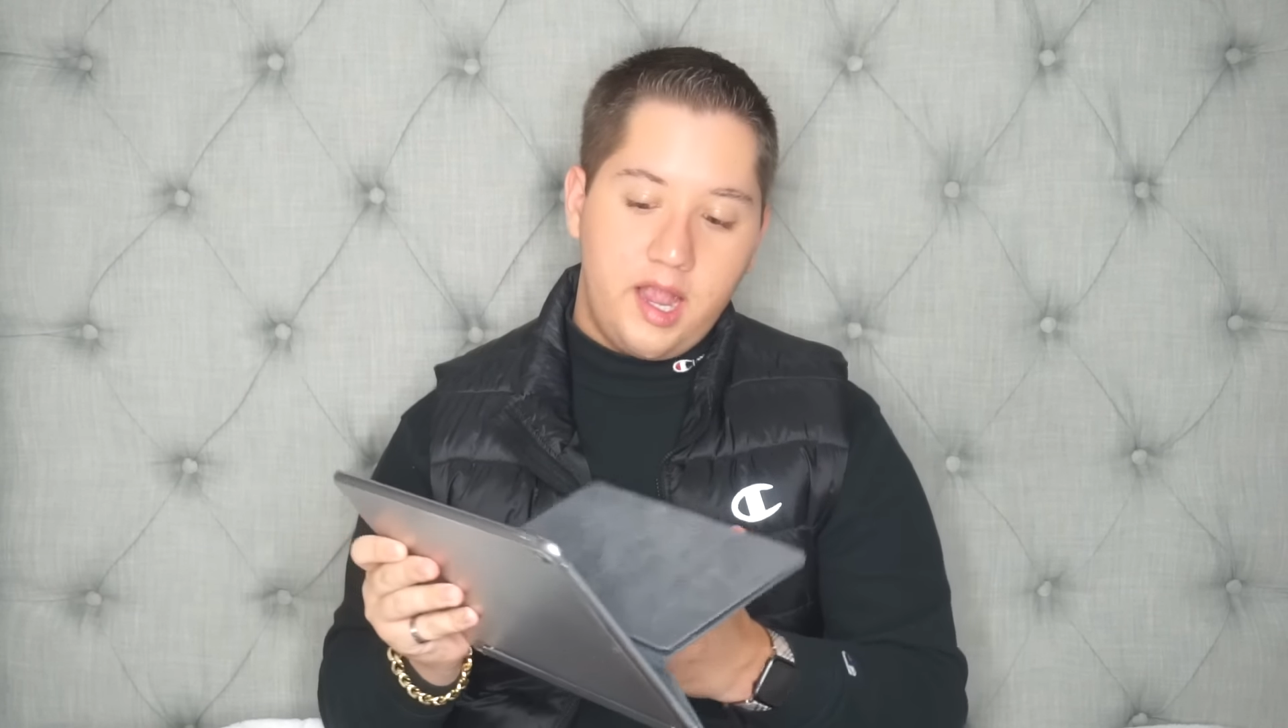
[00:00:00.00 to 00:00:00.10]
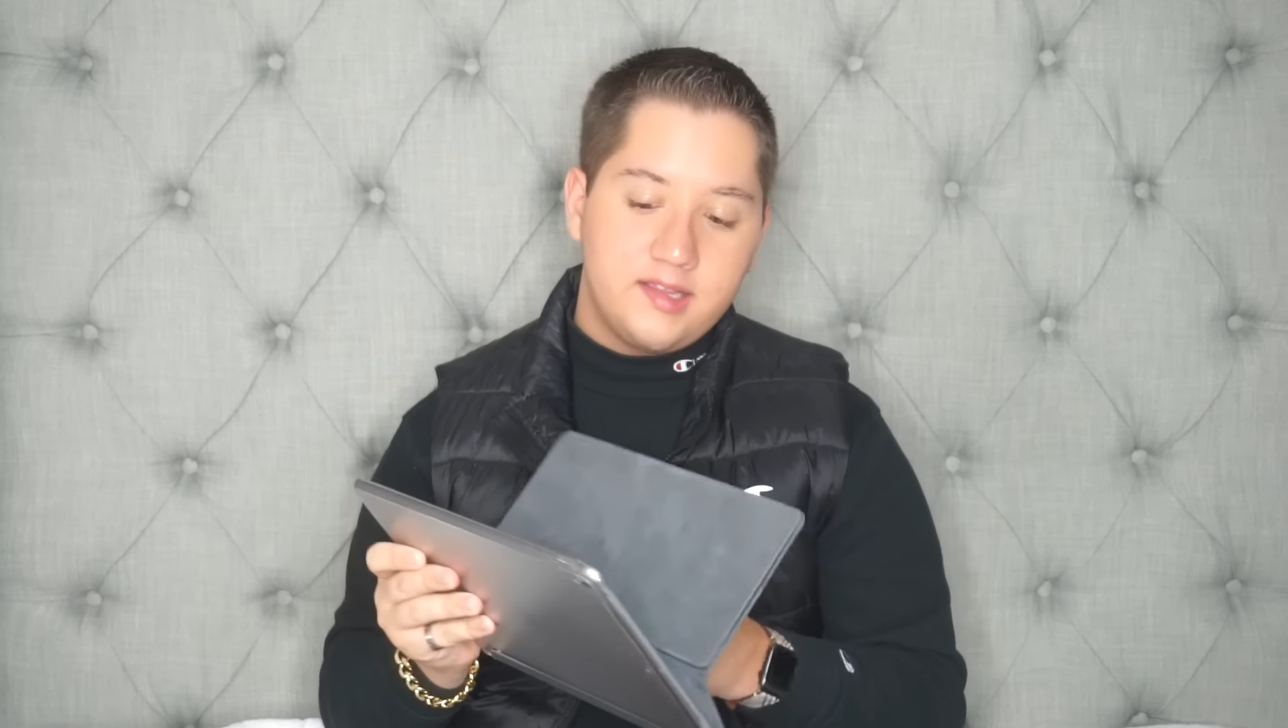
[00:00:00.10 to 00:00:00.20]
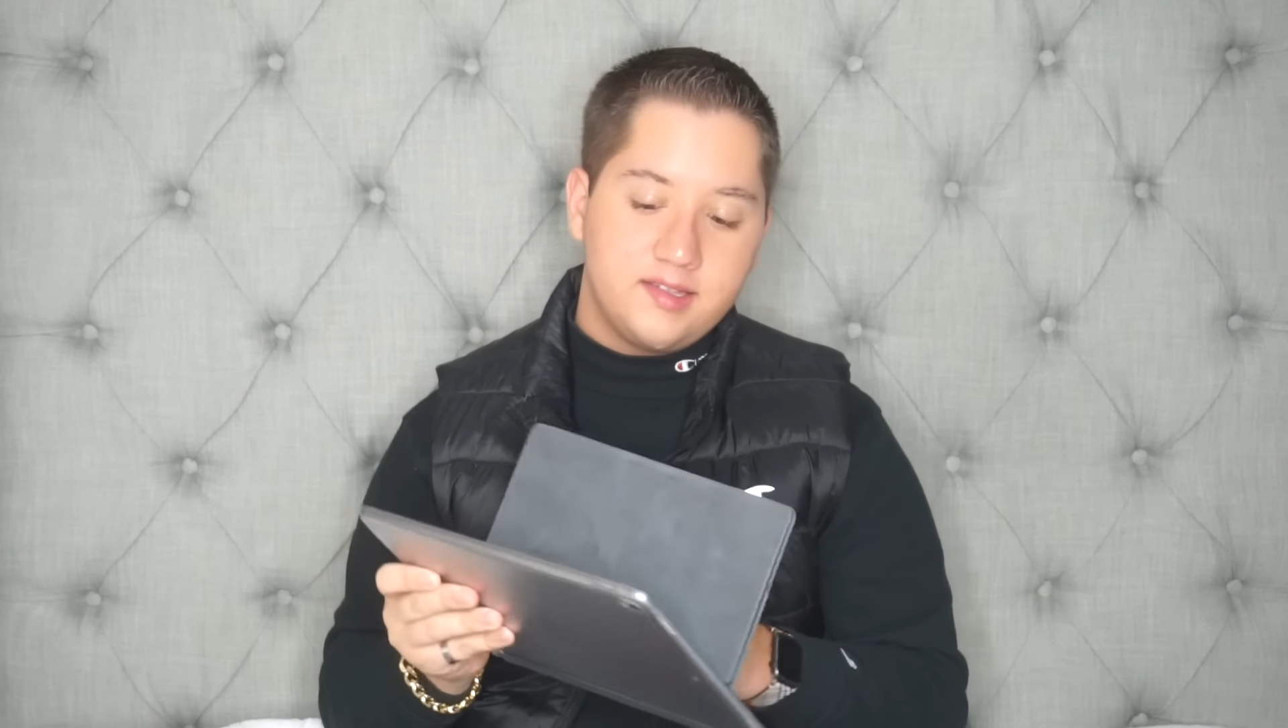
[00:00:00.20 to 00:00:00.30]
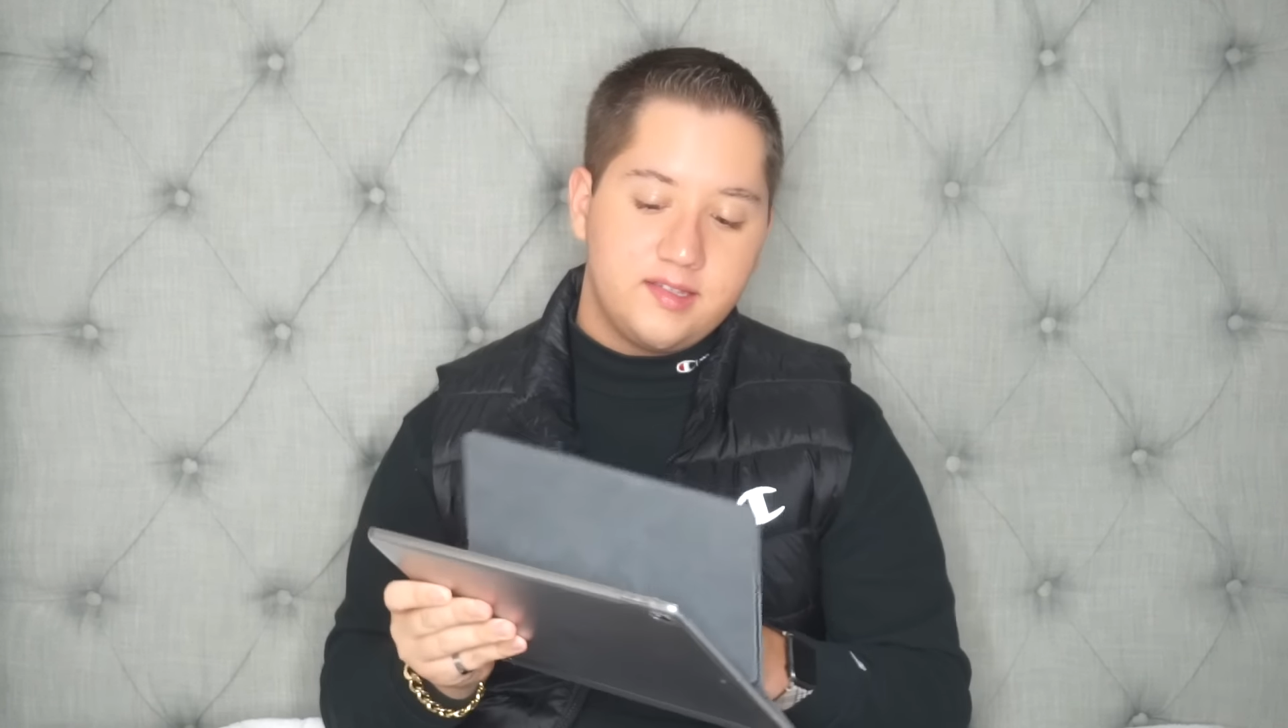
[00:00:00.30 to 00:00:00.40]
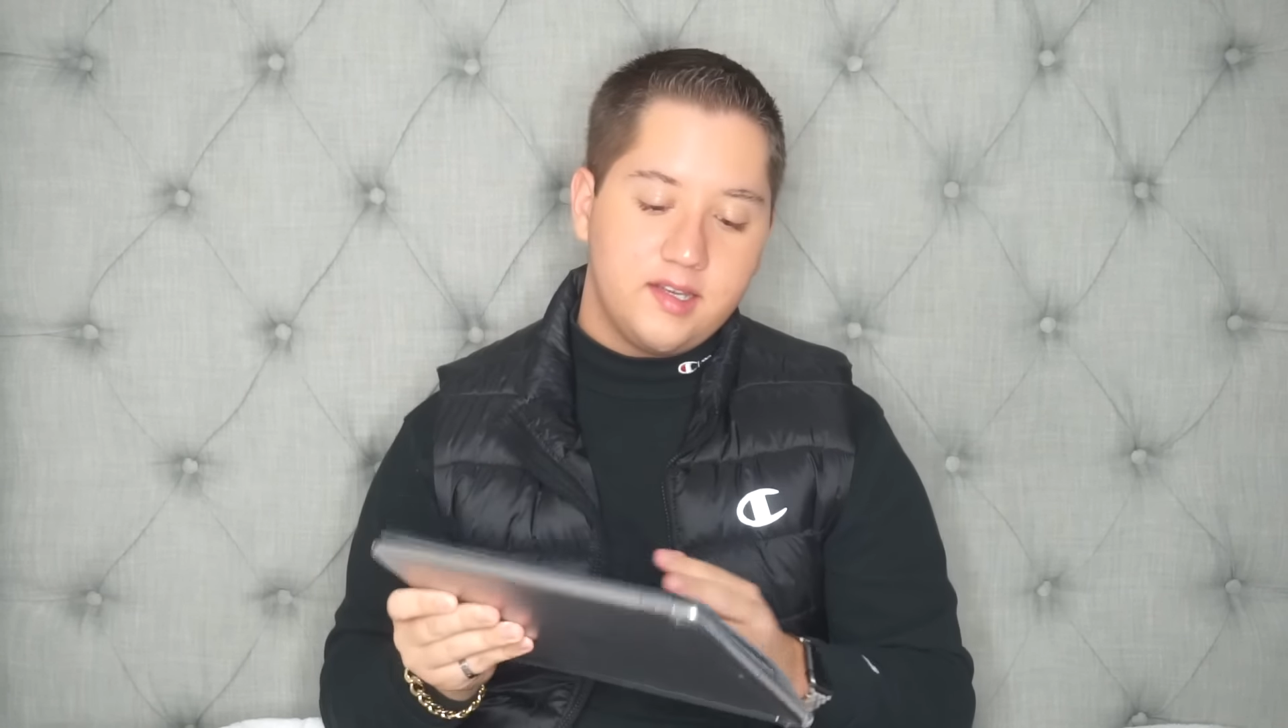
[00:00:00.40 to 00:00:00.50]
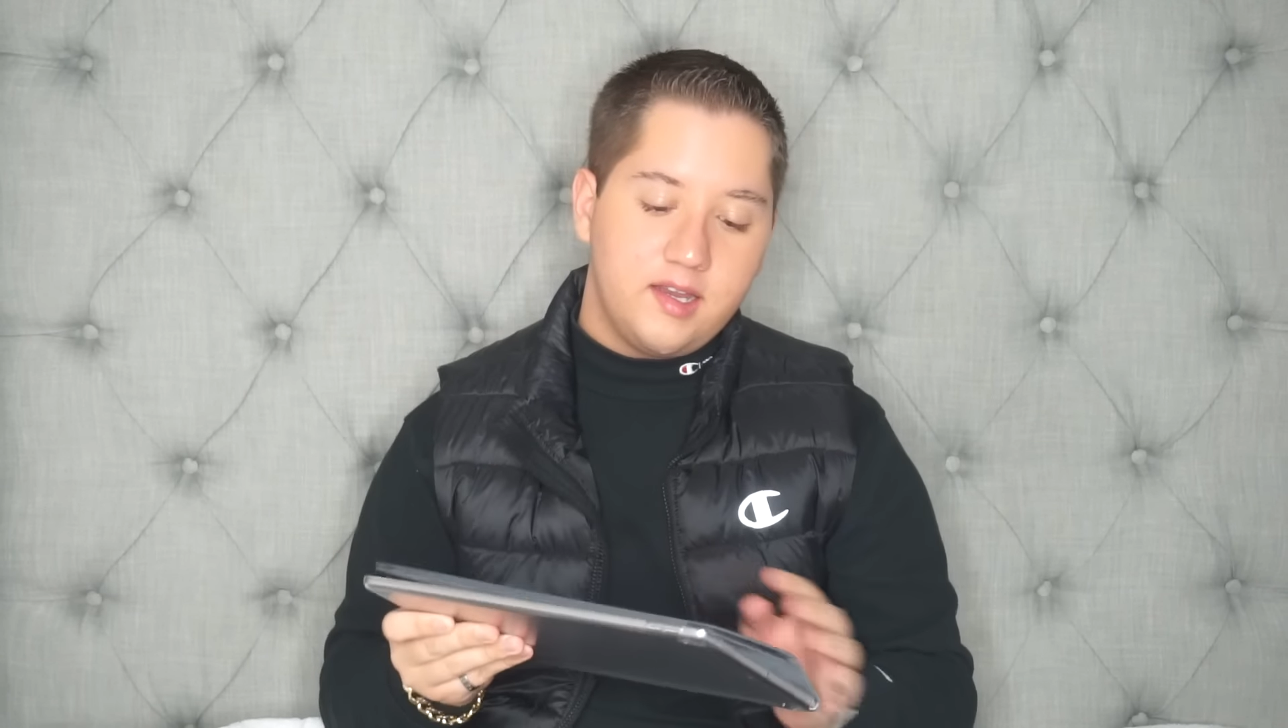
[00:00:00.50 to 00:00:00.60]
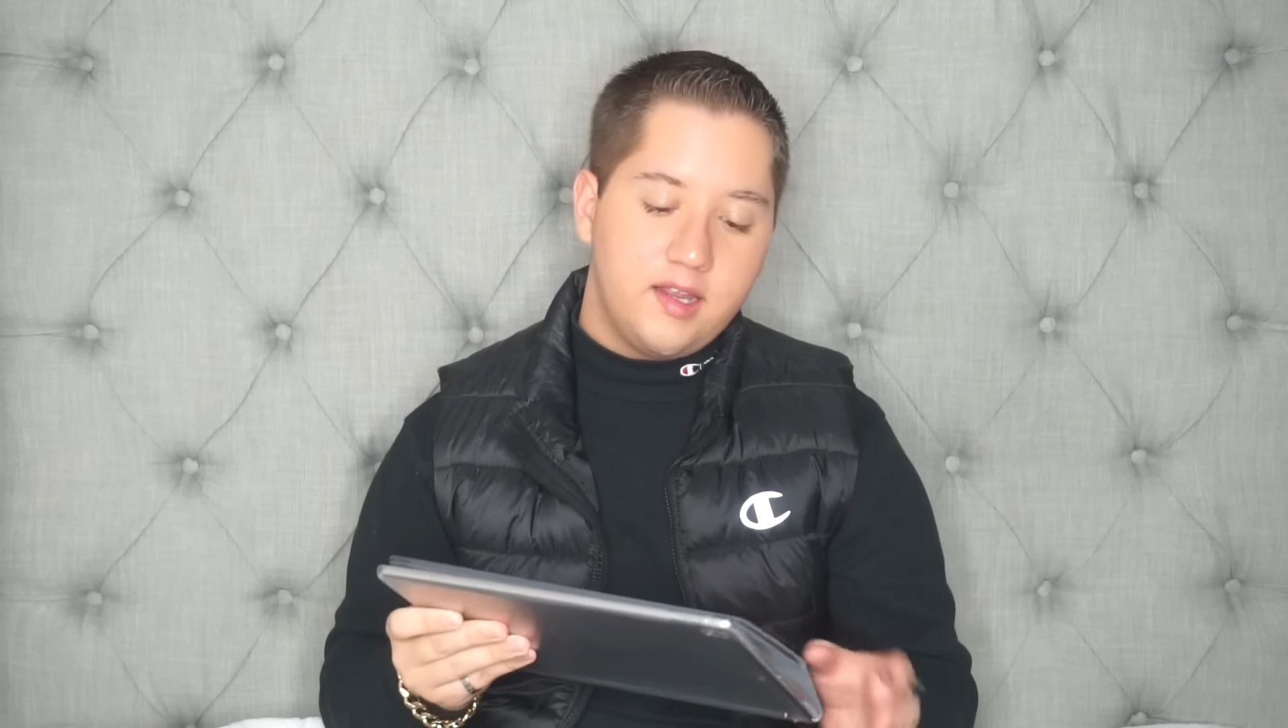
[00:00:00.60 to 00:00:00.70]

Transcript: It's